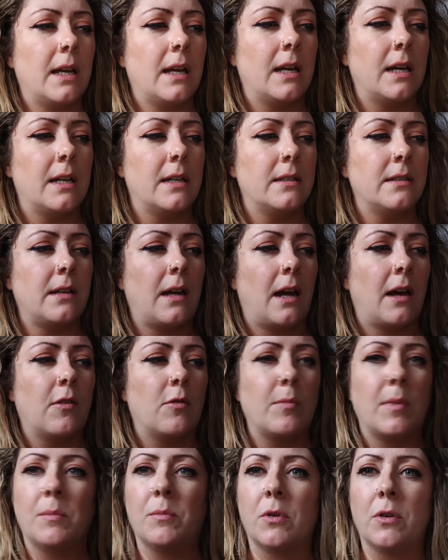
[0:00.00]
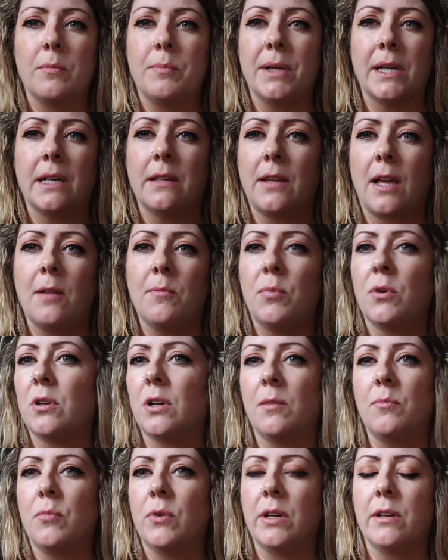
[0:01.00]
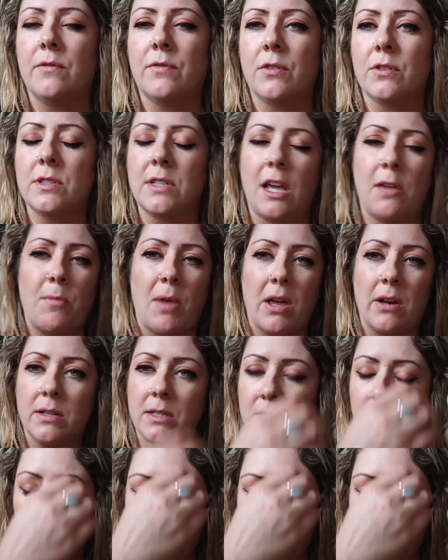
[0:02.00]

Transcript: and I remember picking that book up when it first came out as